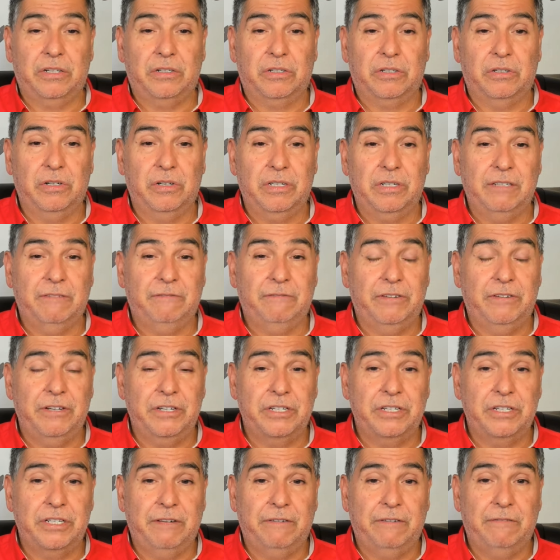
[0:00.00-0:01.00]
Cook's
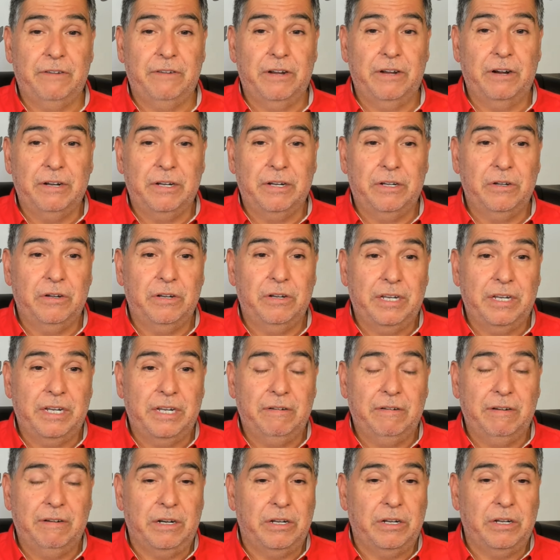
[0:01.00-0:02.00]
efficiency very good
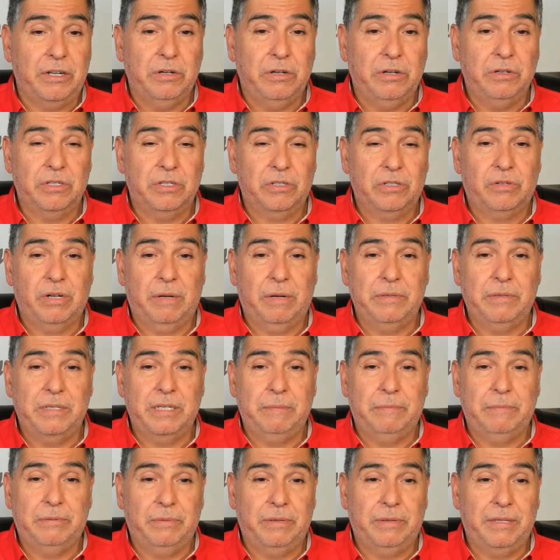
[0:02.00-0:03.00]
here, and a huge discrepancy
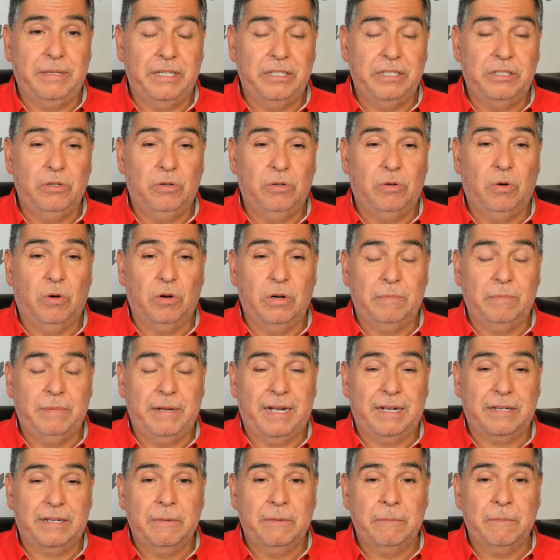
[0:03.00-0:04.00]
between these two
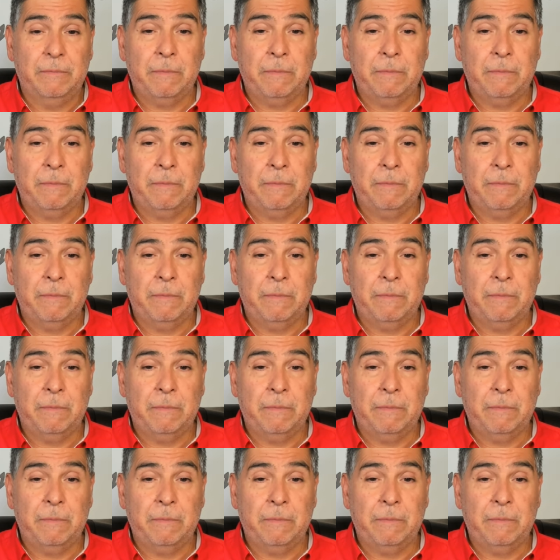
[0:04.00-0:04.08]
quarterbacks.